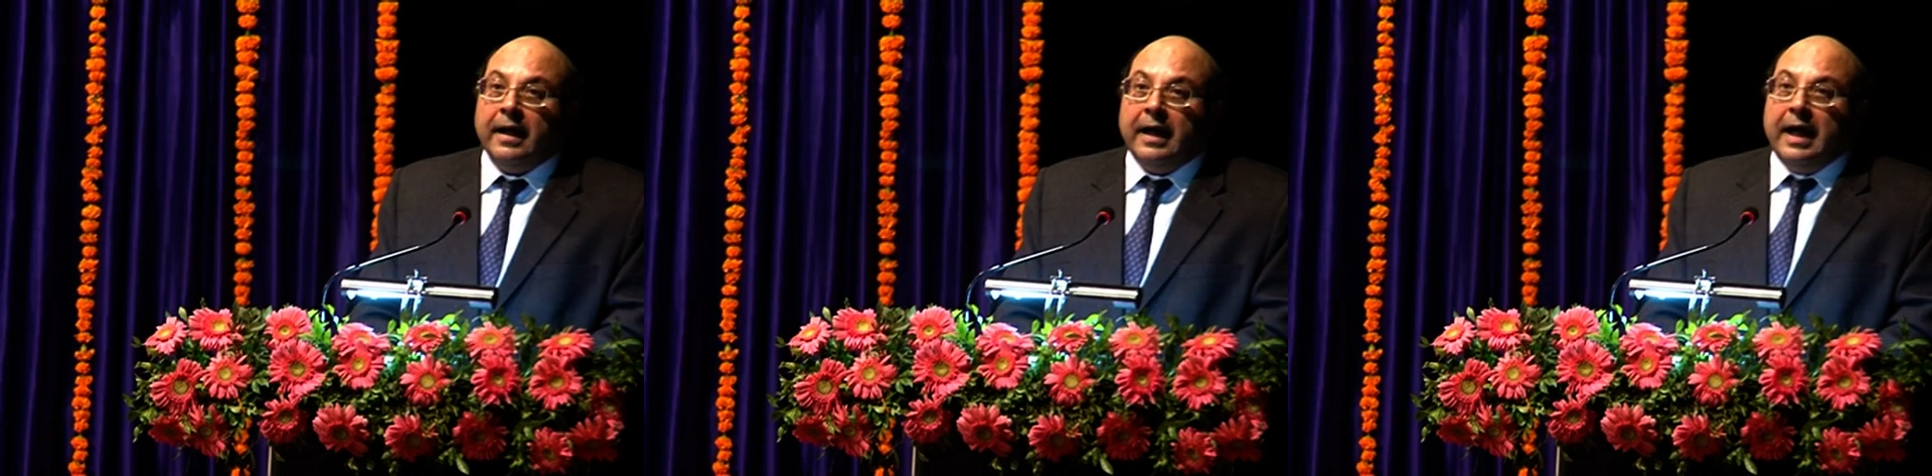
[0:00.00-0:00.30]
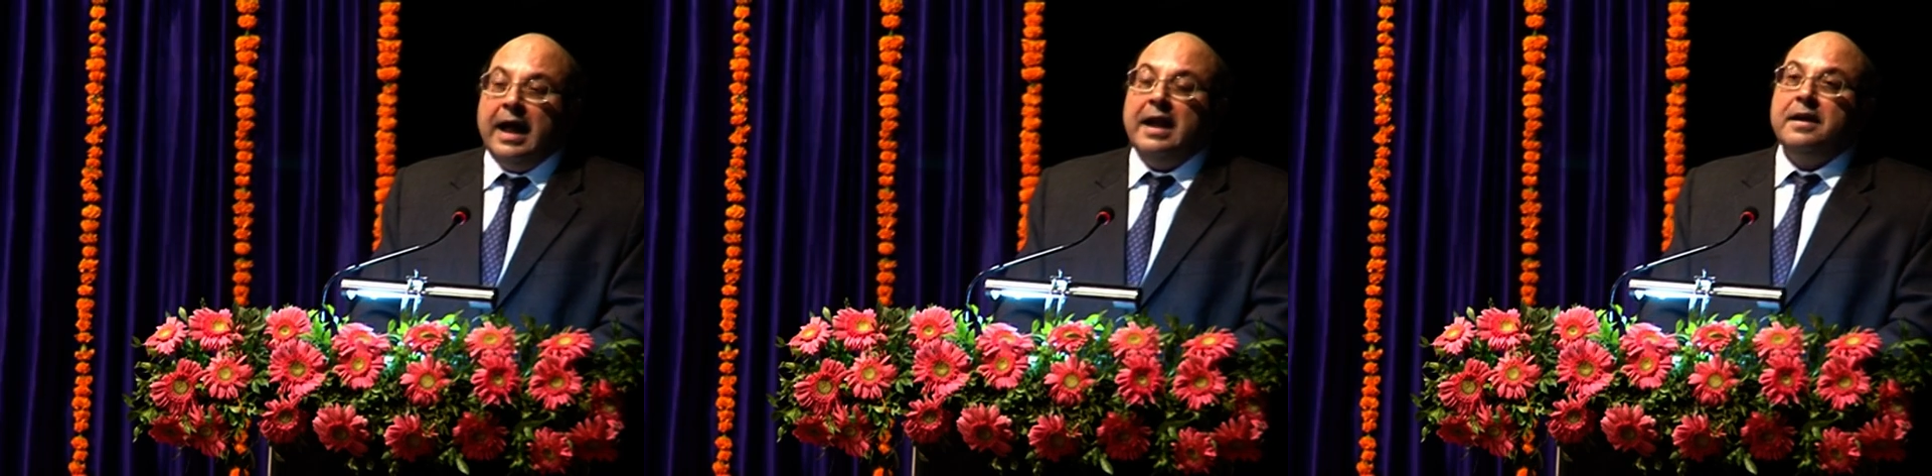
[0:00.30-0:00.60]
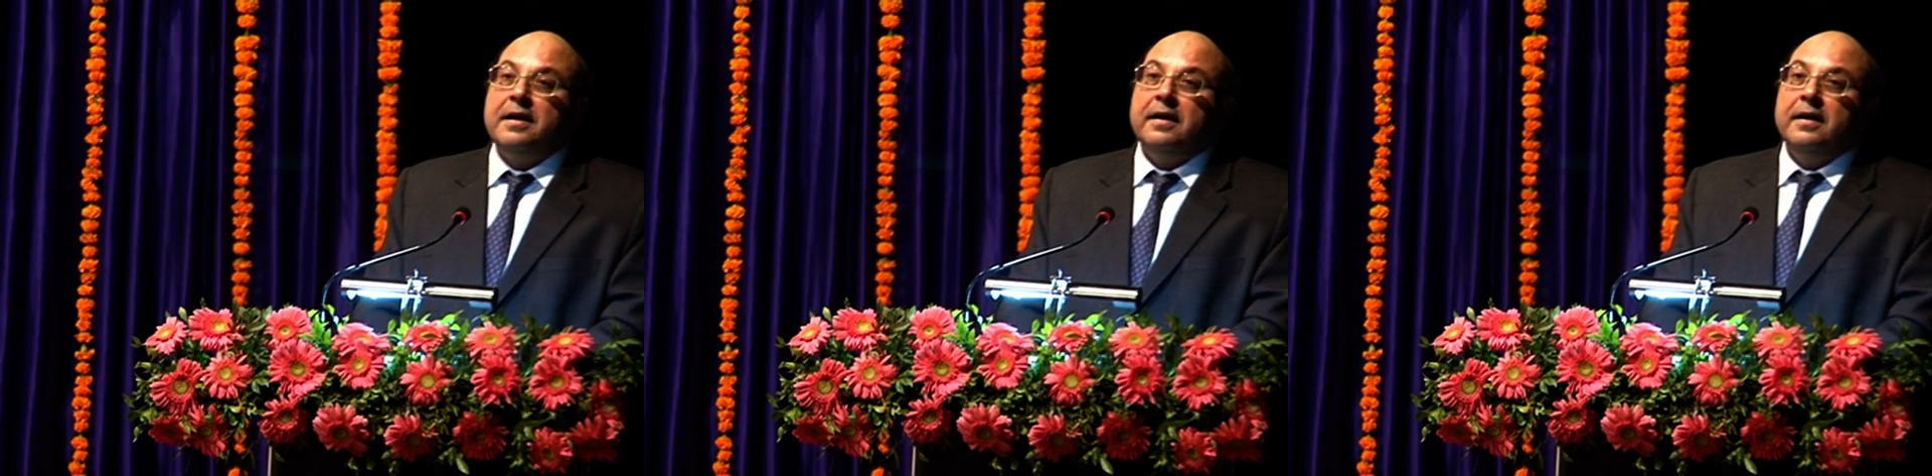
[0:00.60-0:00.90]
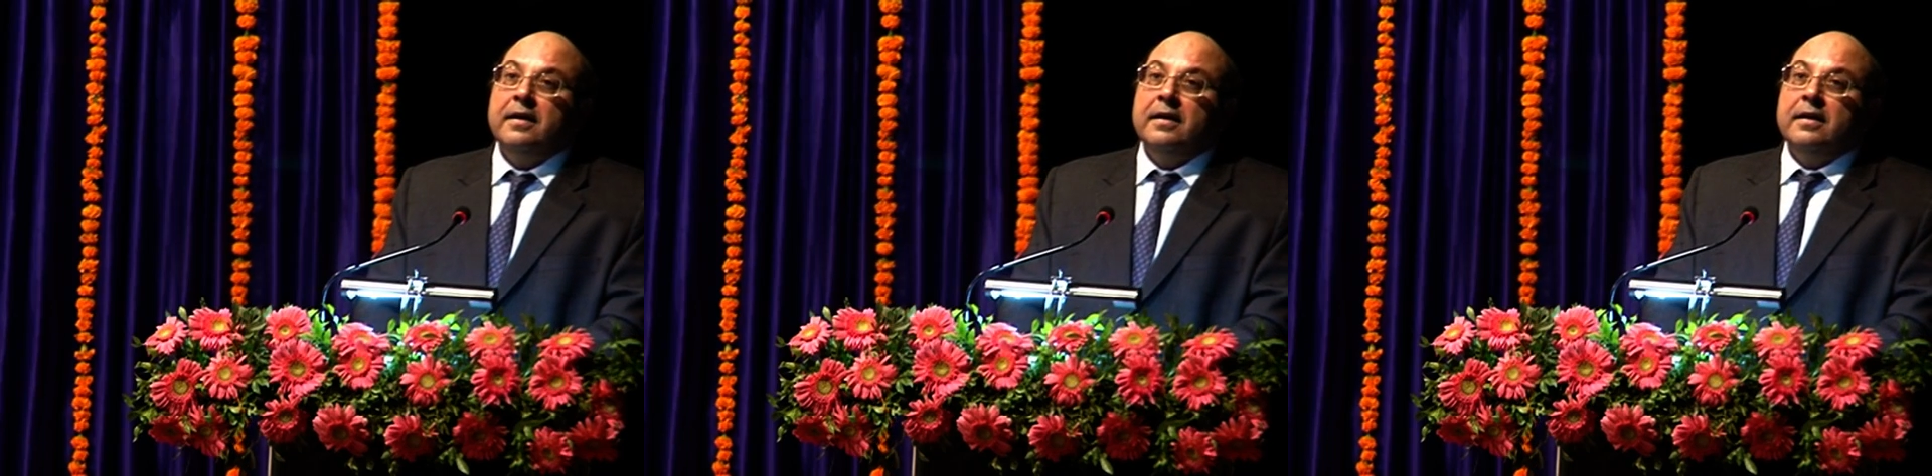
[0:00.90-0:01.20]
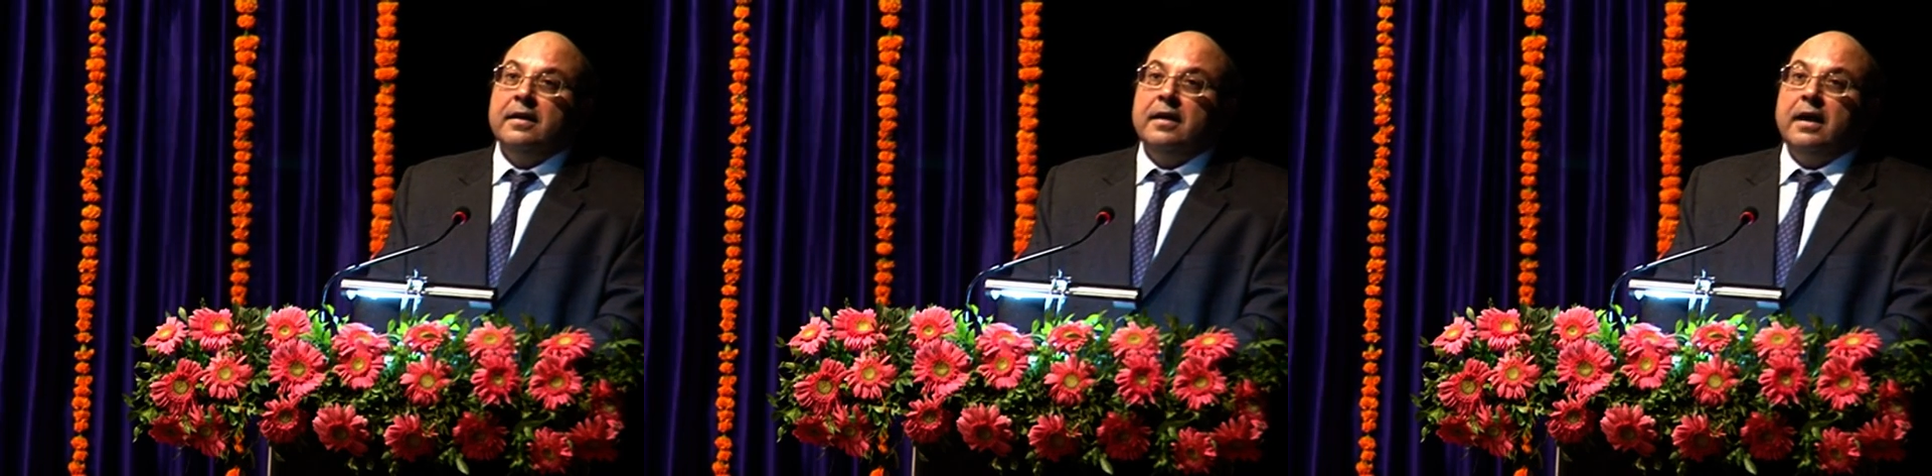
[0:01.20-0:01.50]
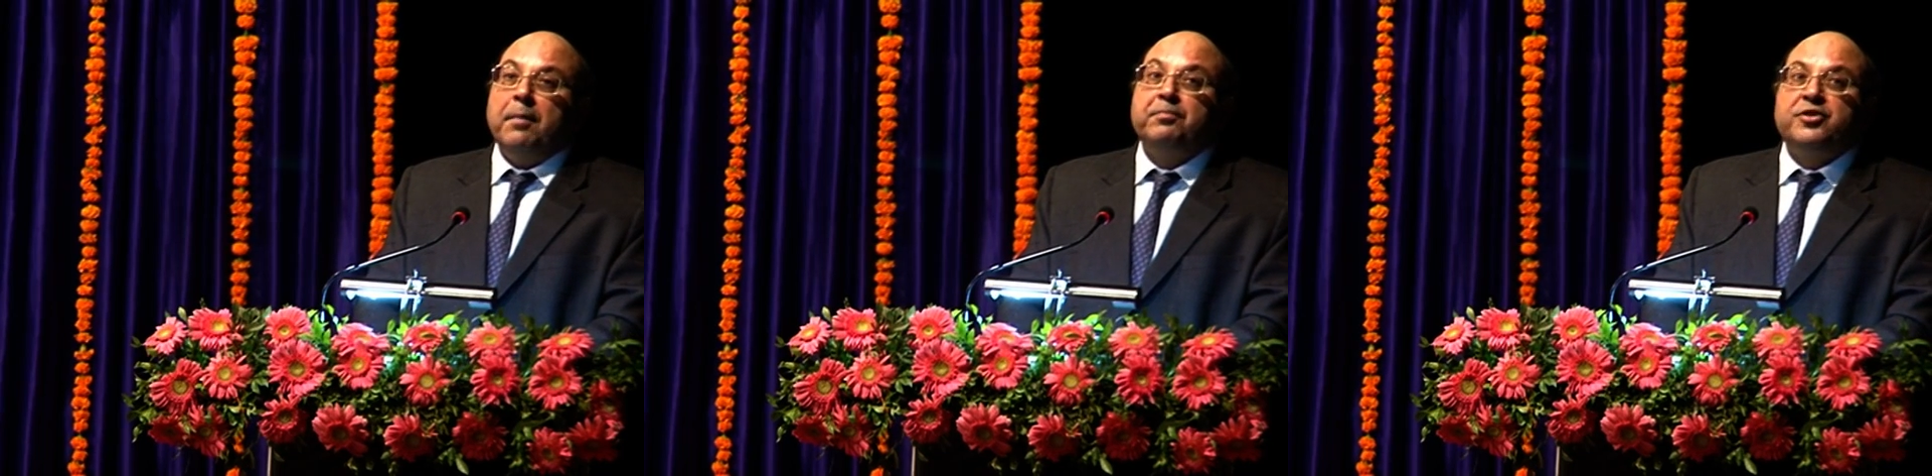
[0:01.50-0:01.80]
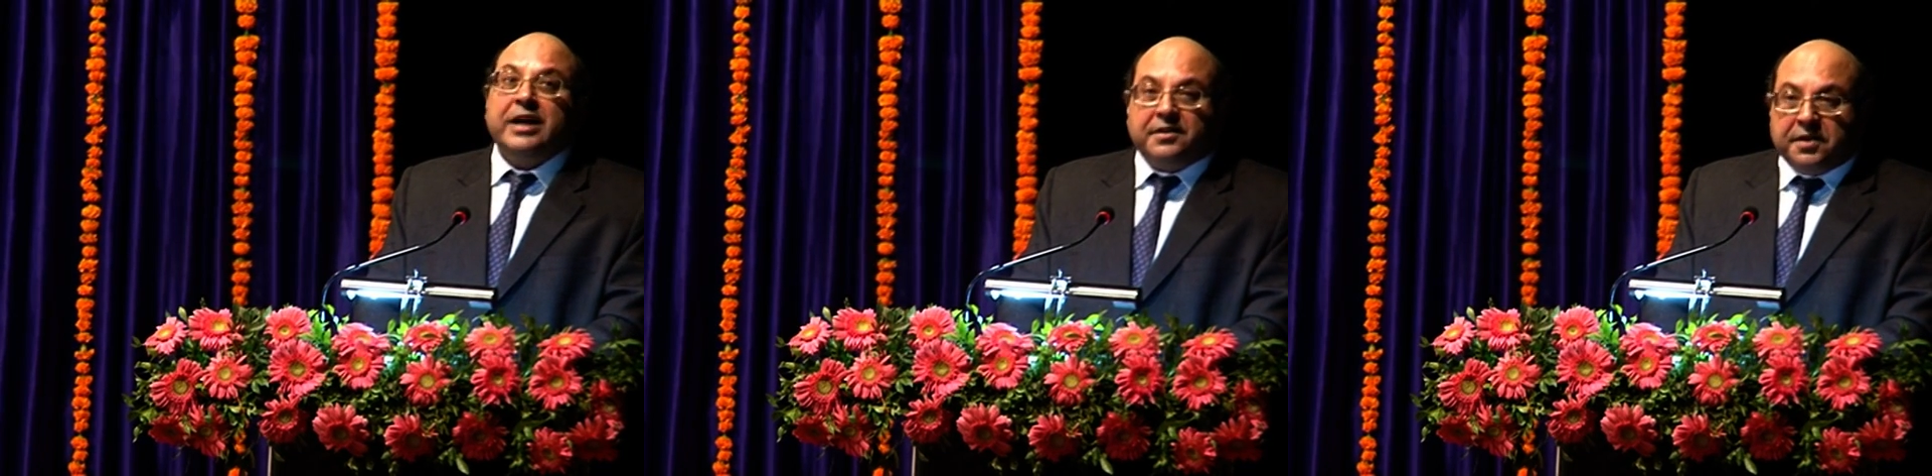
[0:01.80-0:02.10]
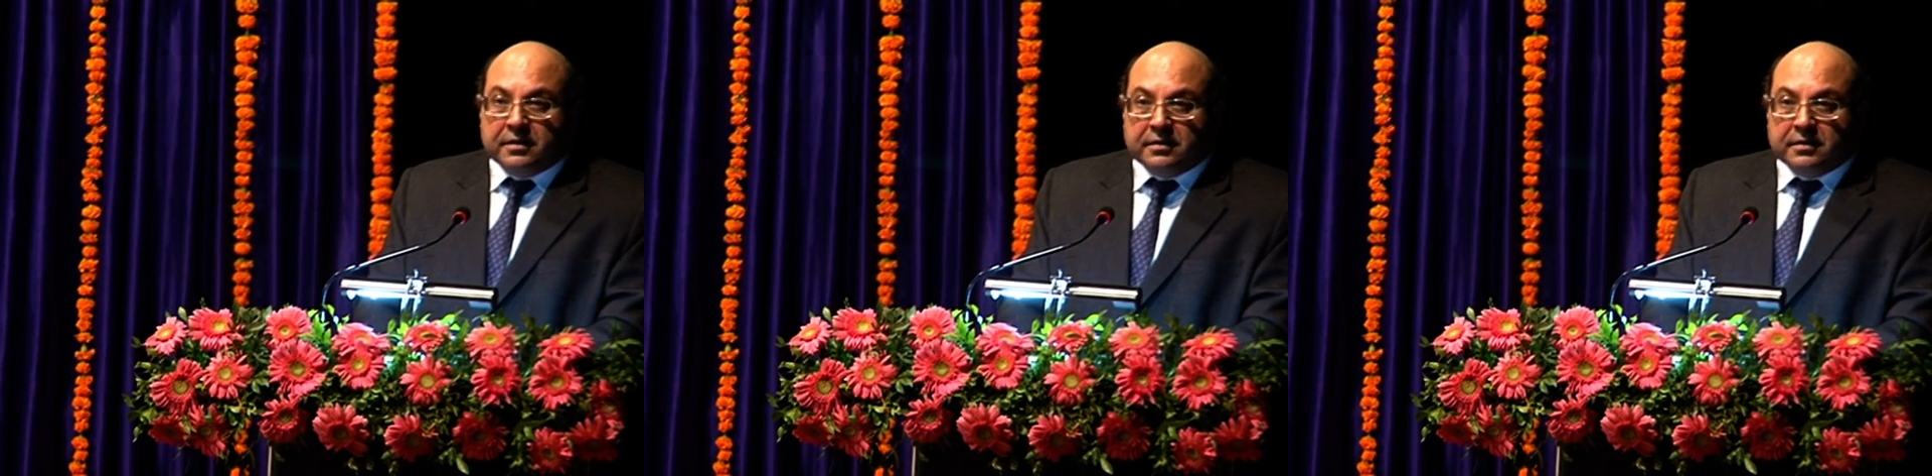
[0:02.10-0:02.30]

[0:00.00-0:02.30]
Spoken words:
And upset